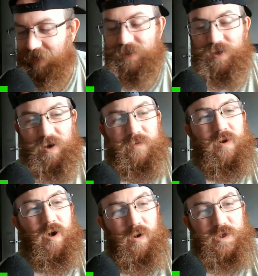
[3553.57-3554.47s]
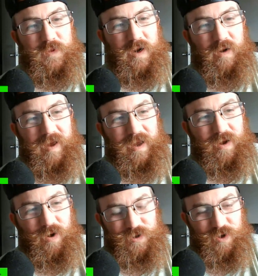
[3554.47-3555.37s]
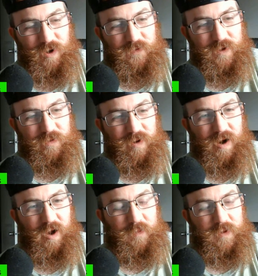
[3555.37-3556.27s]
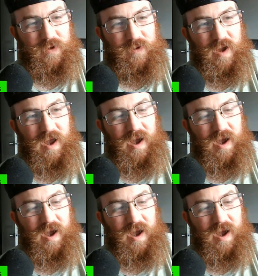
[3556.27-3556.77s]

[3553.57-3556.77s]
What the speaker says: That's always been our main goal. So hopefully we're helping you.